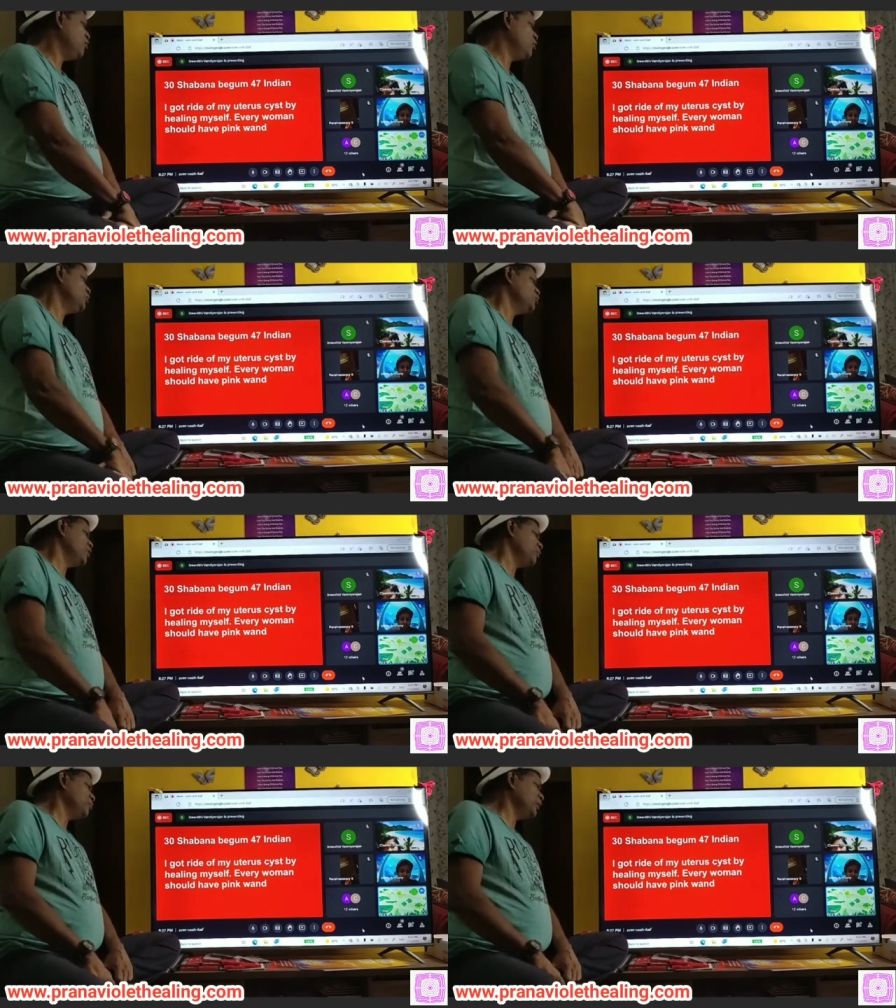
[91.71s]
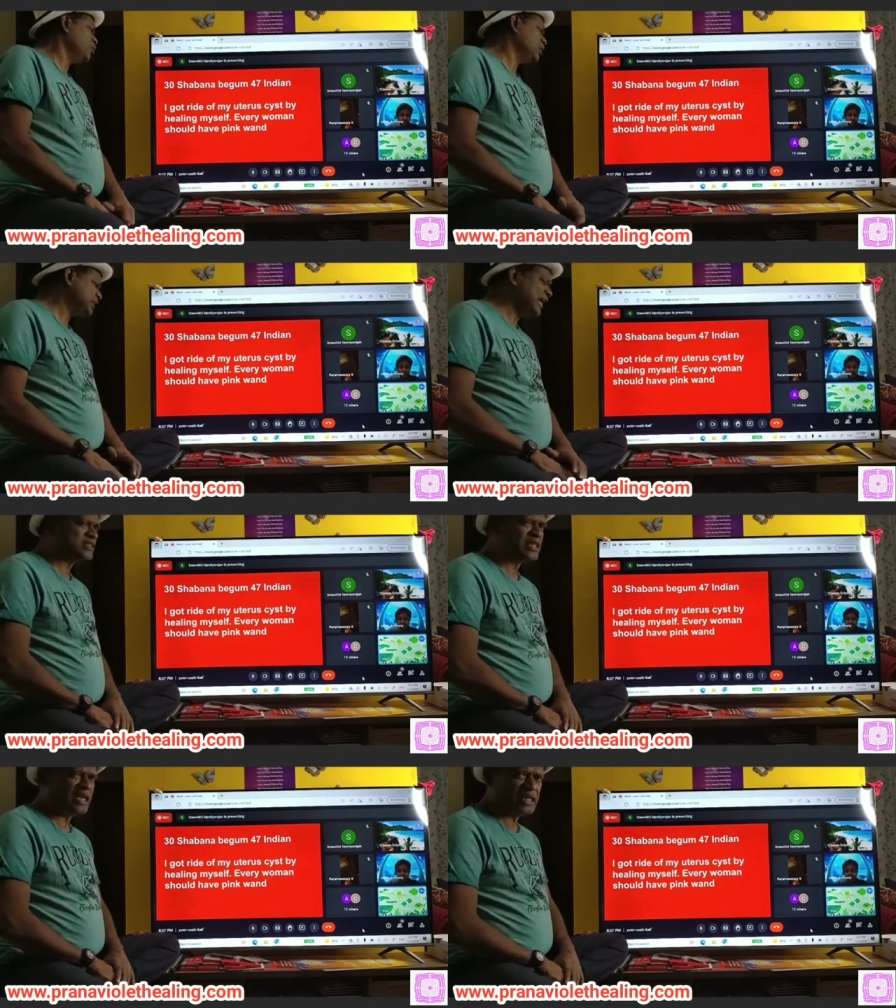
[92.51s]
Everyone should have a pink one.
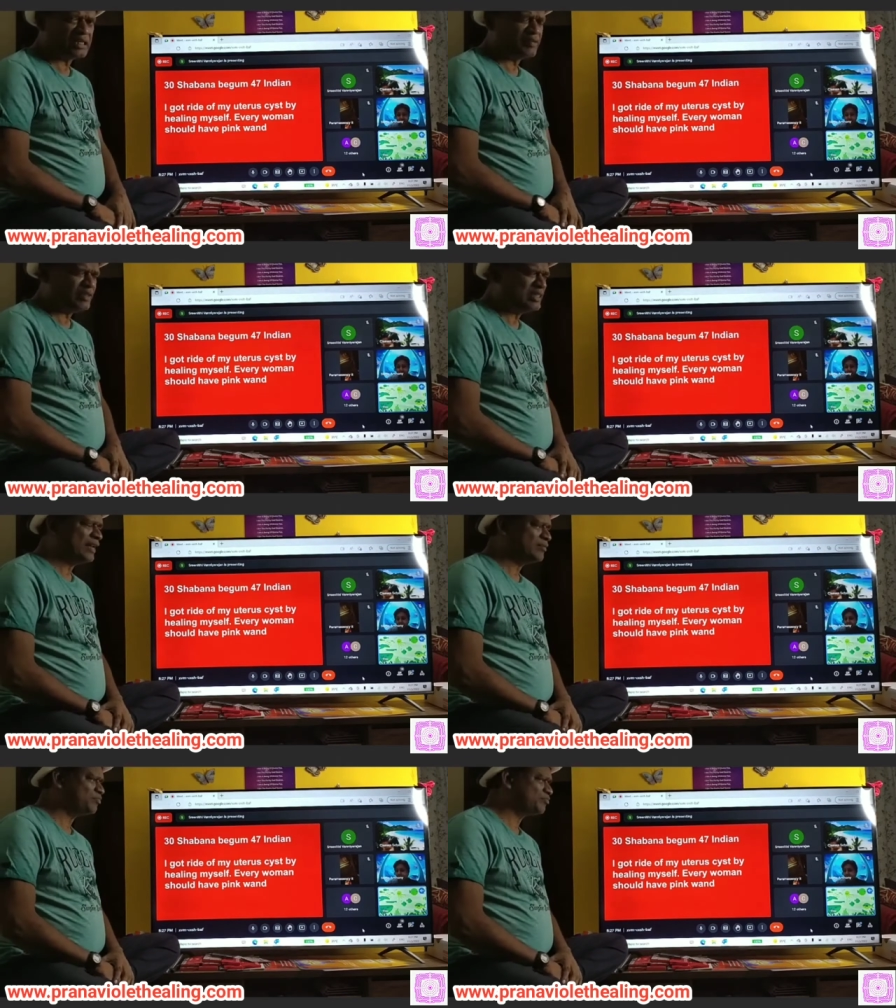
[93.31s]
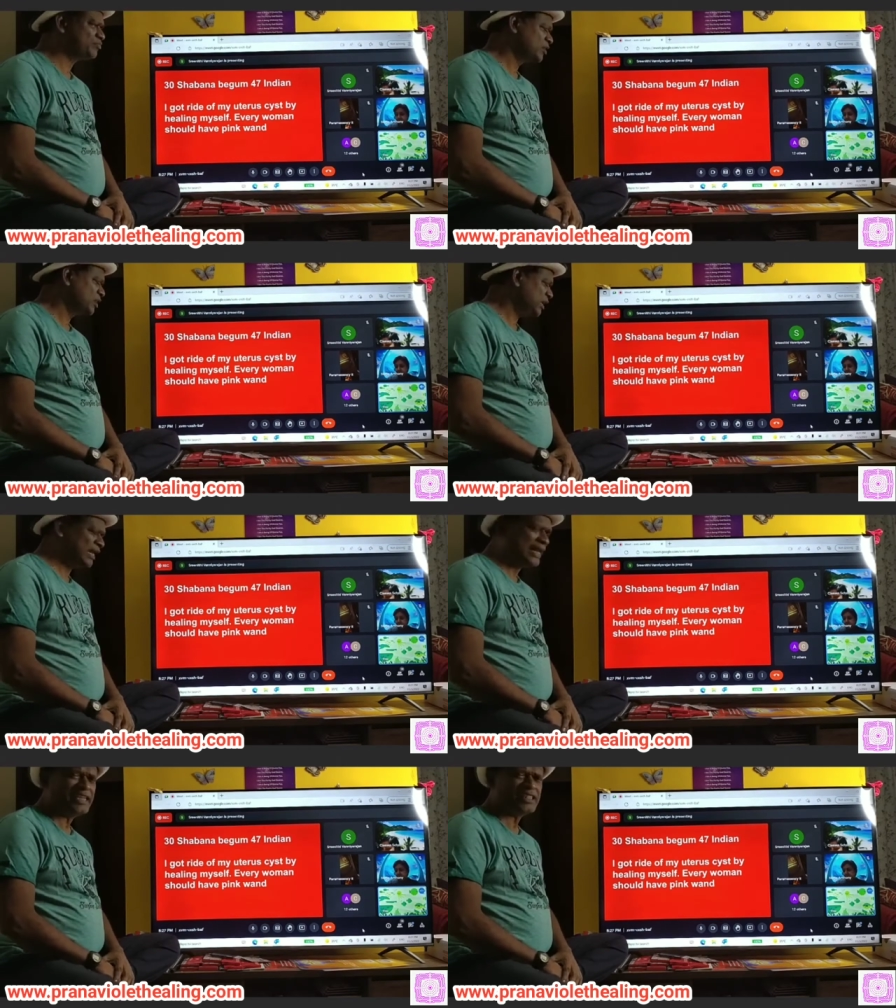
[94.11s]
Yes, I agree with that.
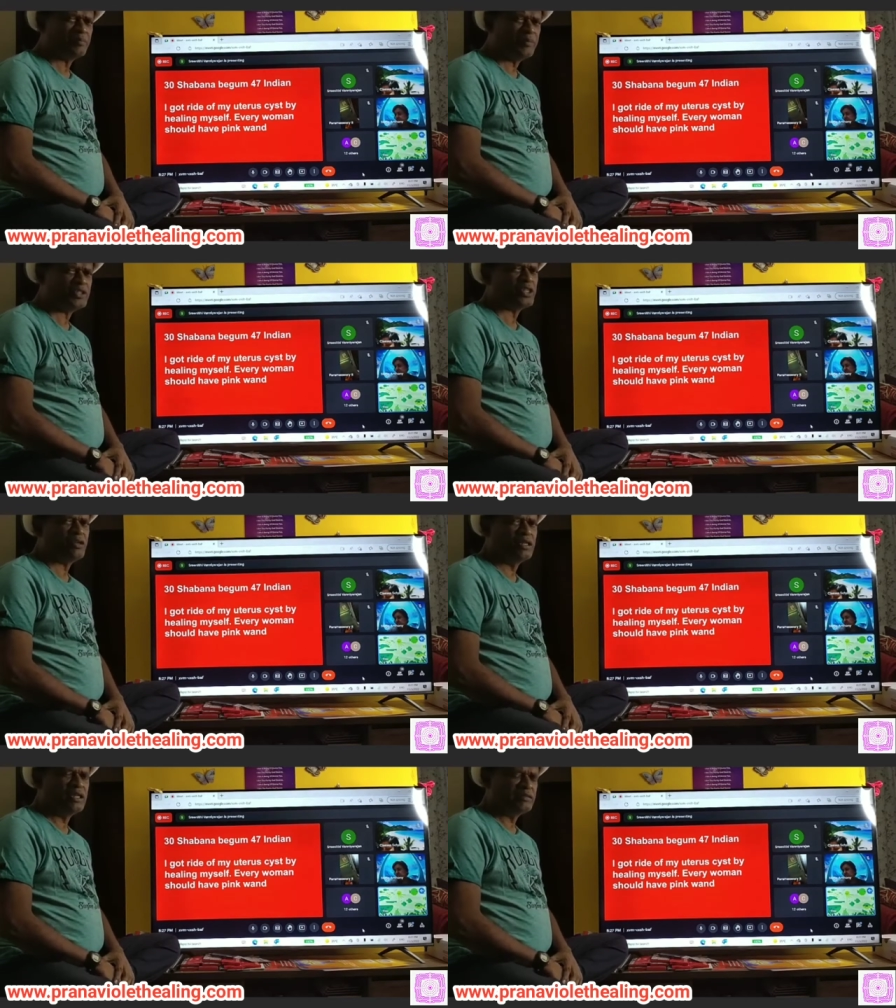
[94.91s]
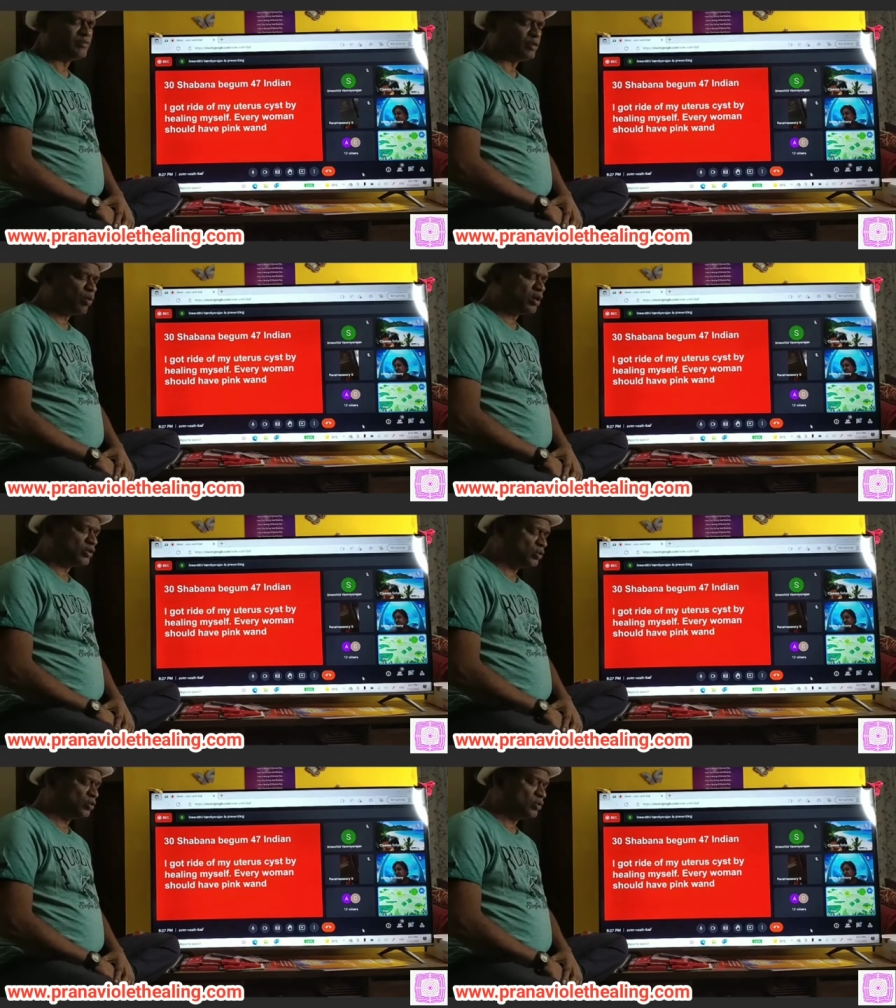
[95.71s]
Now that is a mission that we
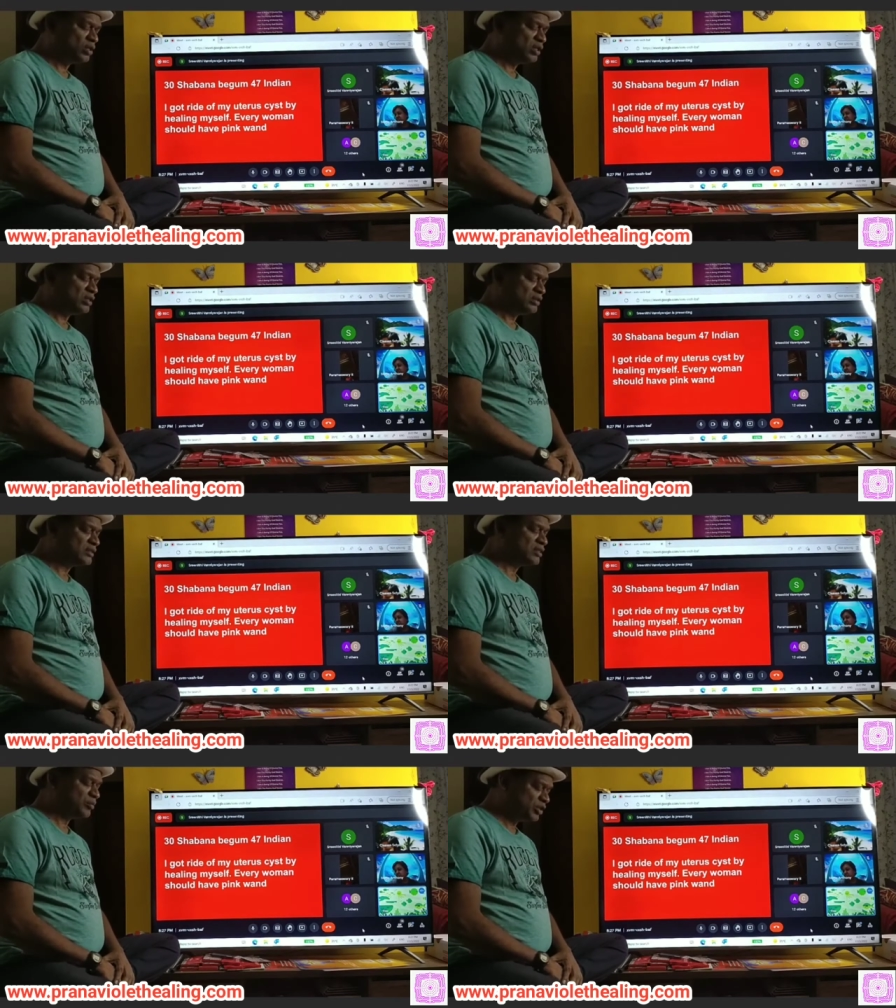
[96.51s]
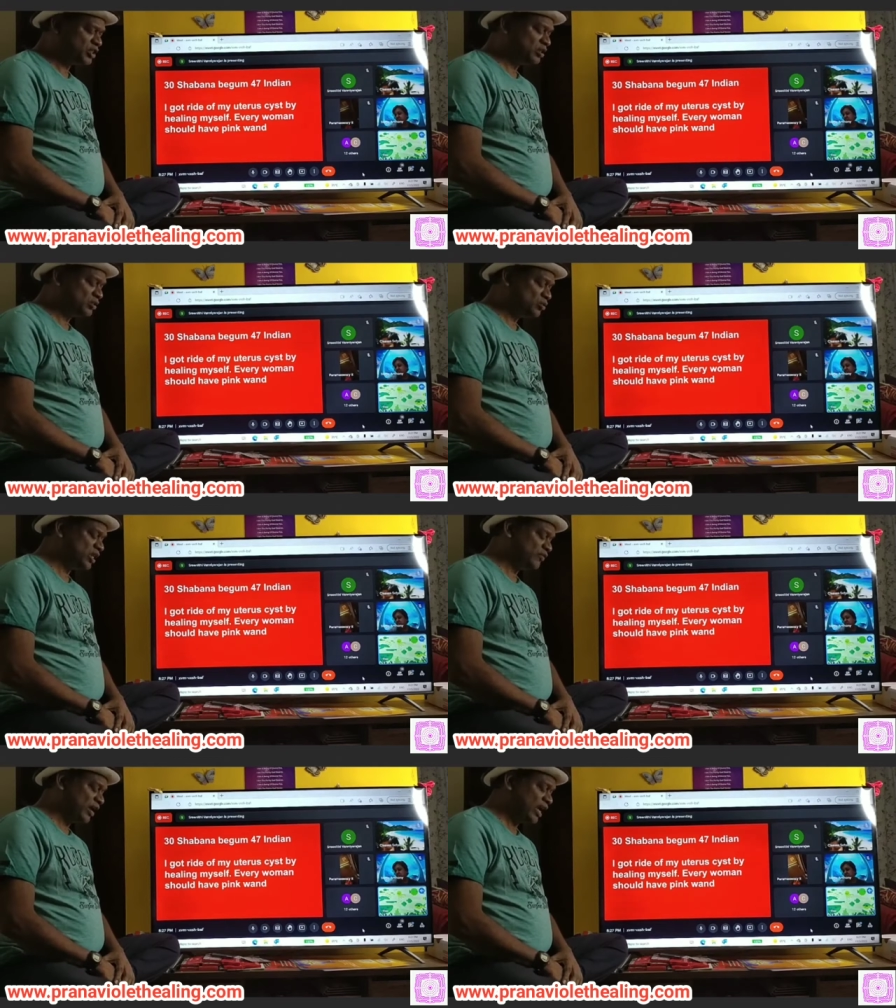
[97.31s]
want to do. That's a mission to
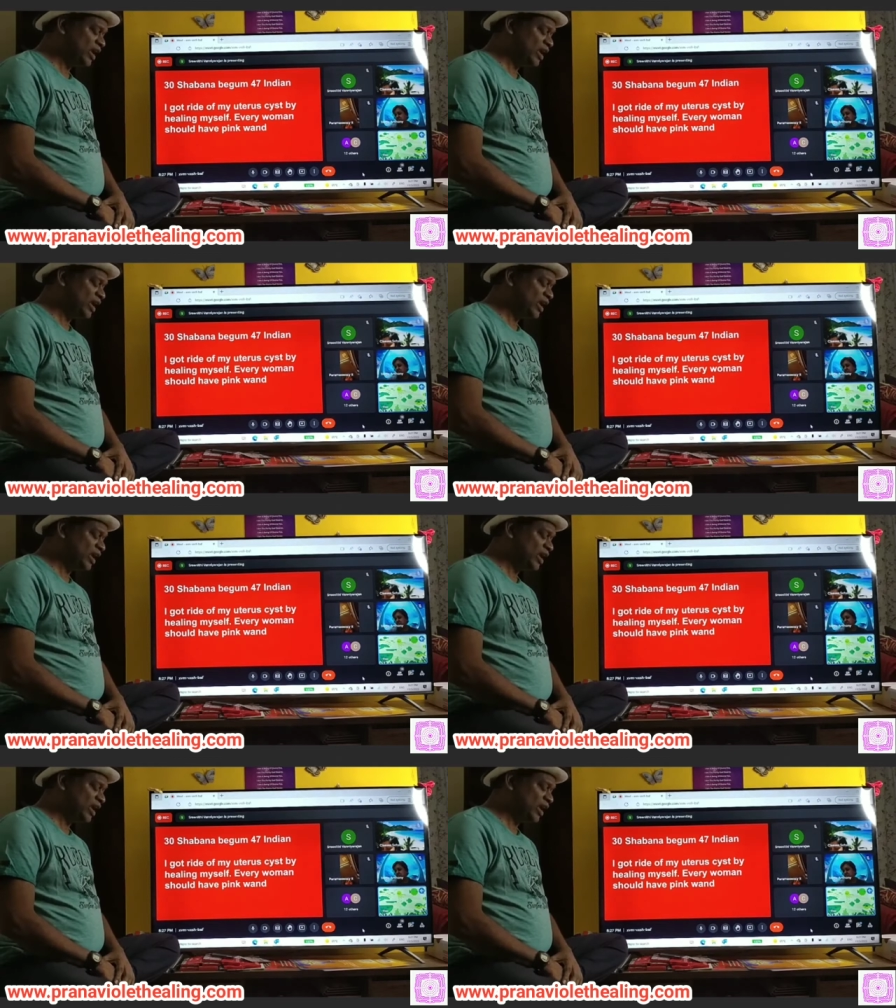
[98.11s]
give